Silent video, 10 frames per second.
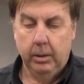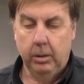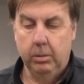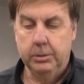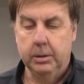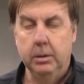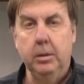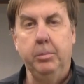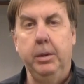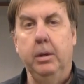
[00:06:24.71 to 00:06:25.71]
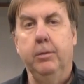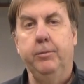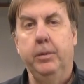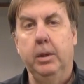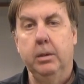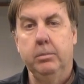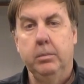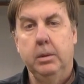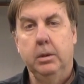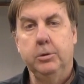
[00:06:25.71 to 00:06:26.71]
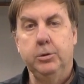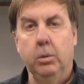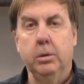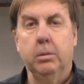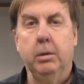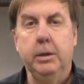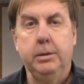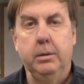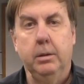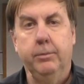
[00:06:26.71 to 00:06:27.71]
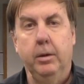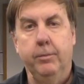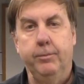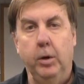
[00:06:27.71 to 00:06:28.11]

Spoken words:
holds a little bit of a short duration of